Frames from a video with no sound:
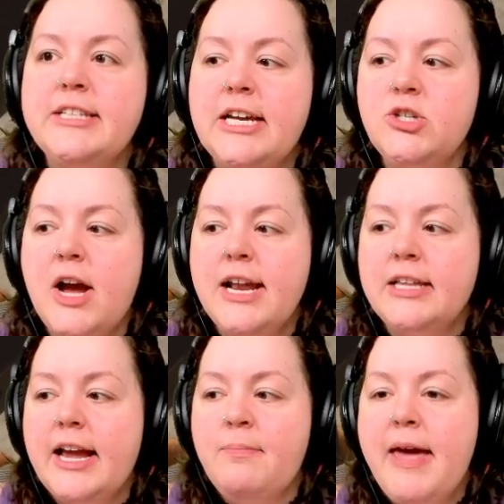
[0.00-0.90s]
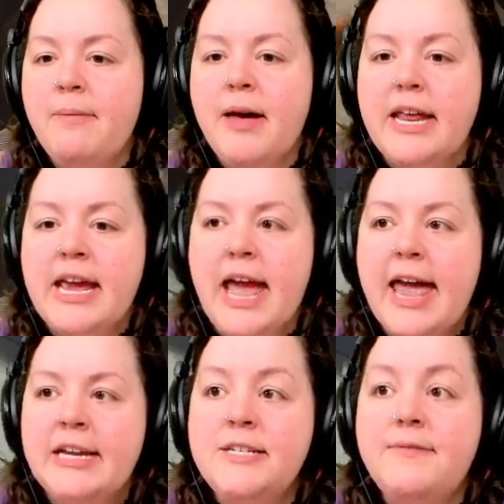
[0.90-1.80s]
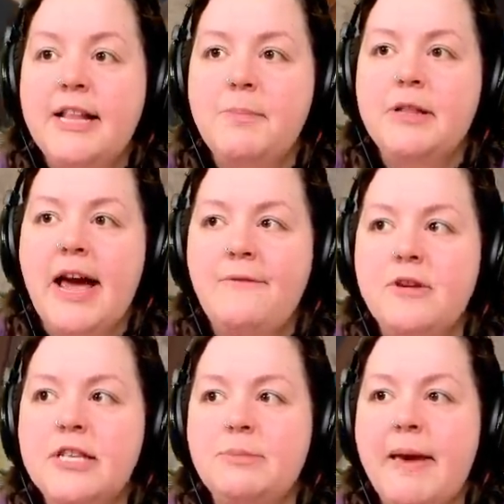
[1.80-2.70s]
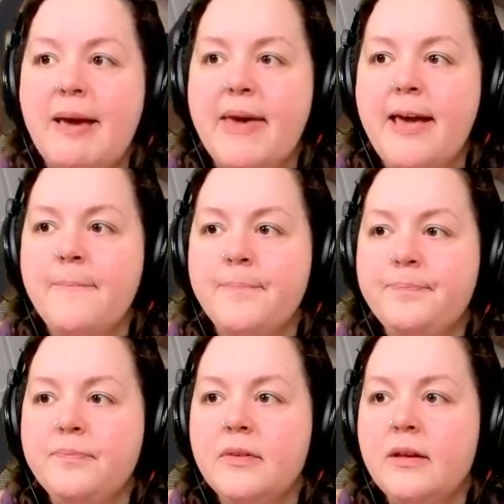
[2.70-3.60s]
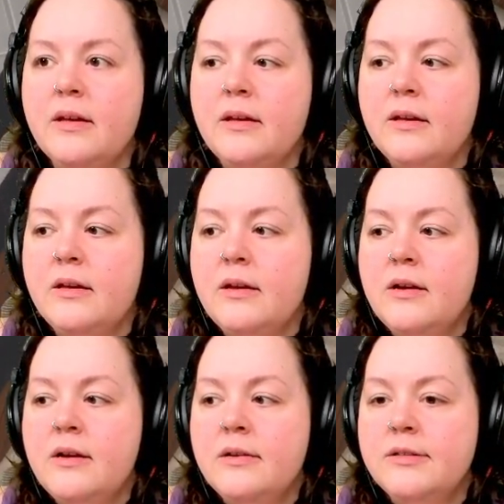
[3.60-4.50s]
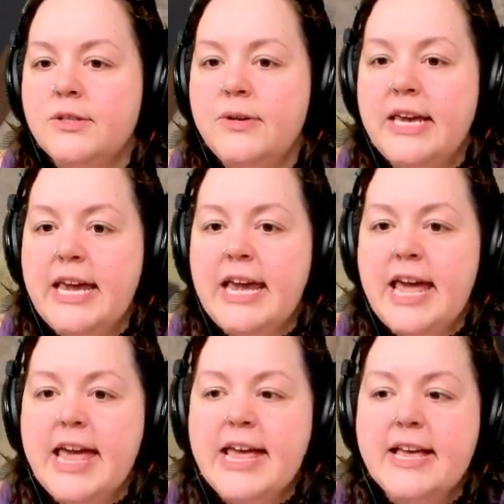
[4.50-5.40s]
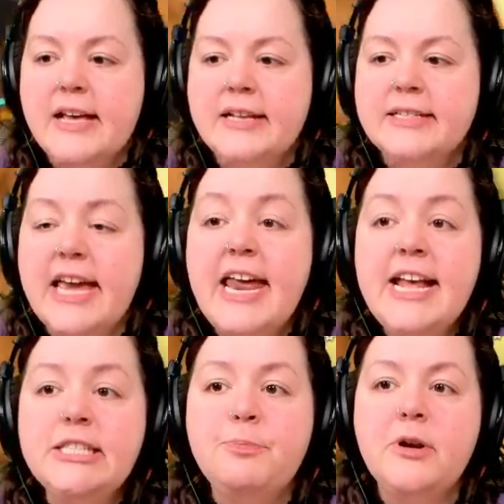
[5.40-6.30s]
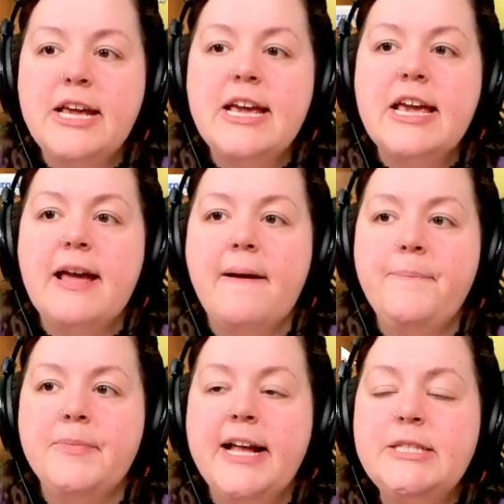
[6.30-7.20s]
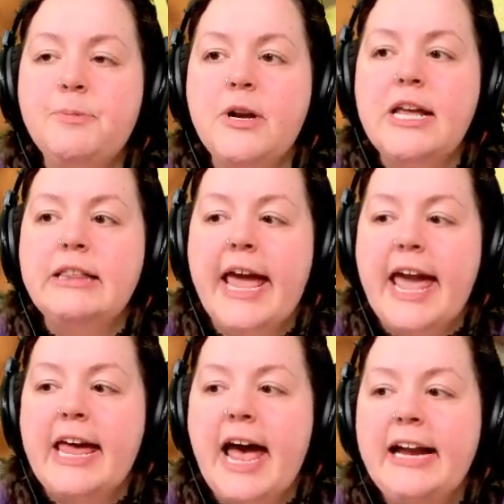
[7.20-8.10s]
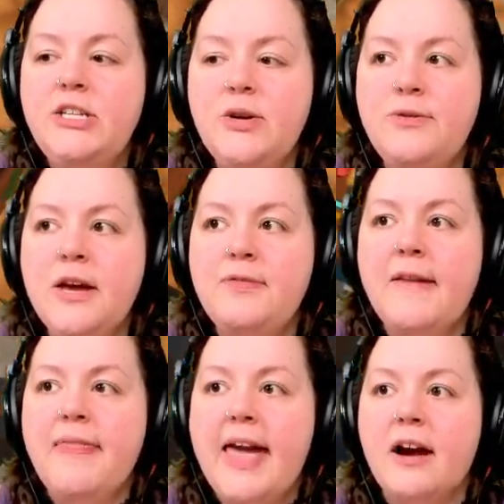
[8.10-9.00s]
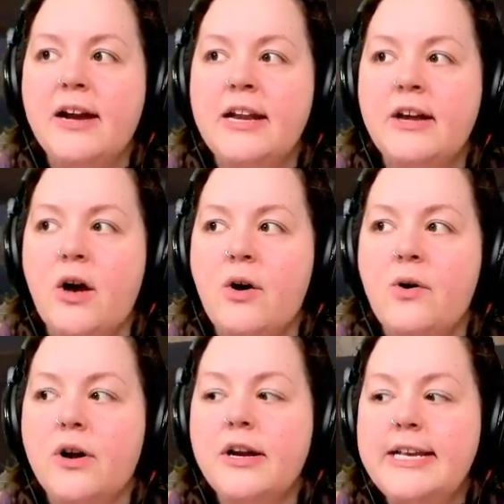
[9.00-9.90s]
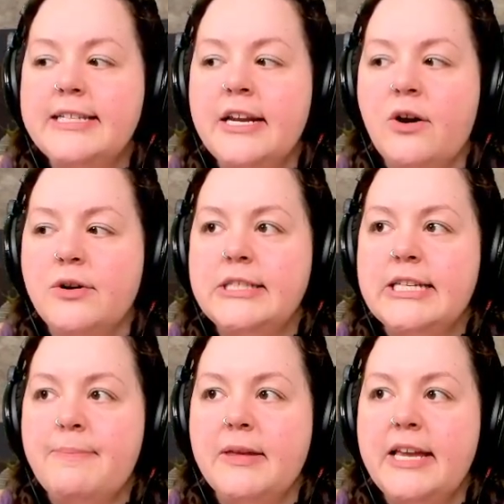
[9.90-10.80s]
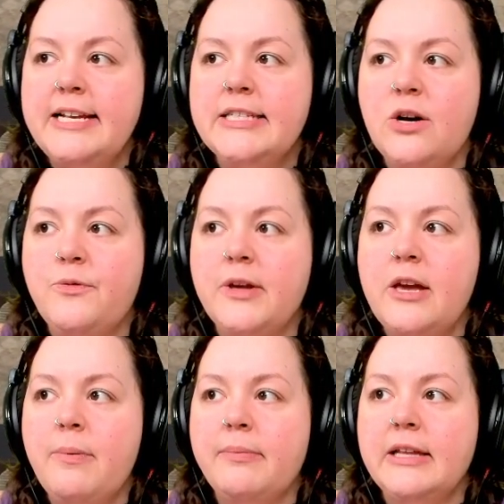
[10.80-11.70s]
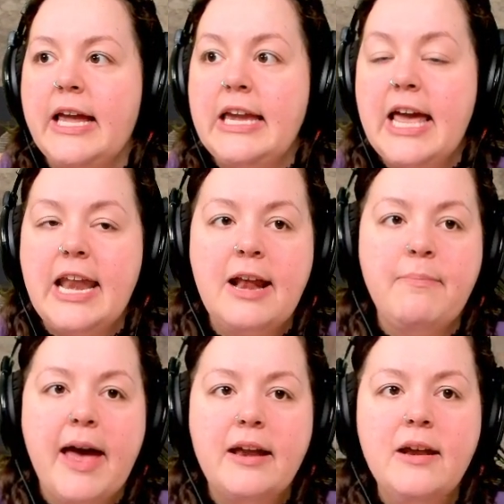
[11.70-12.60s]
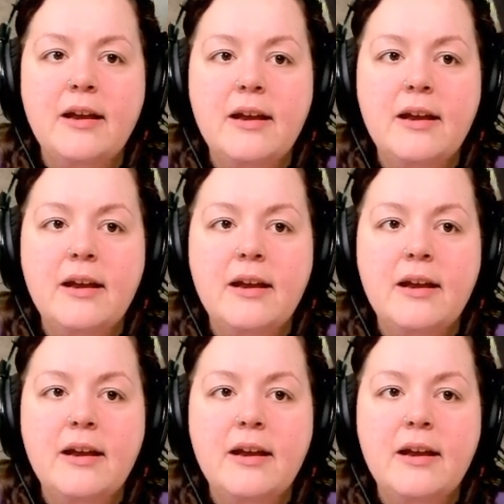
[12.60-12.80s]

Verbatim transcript: on trying to like make money and develop a life for this baby. So he is, it is pretty, it's pretty late. I do think that they are gonna go, or he's gonna go to sleep at least. Hopefully he'll be able to like get in bed.